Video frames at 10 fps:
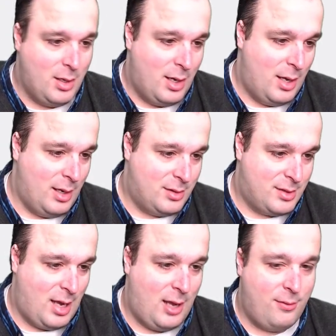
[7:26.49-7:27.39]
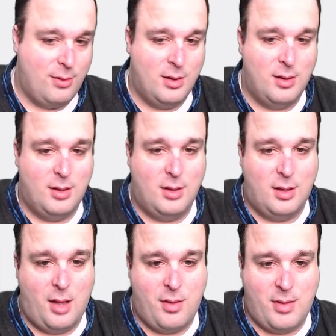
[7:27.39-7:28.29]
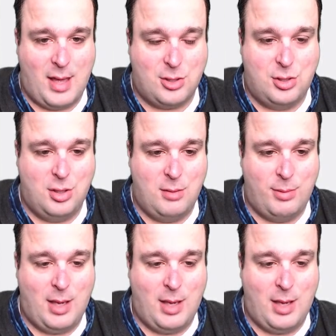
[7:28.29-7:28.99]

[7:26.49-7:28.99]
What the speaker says: And hit save, and then that should be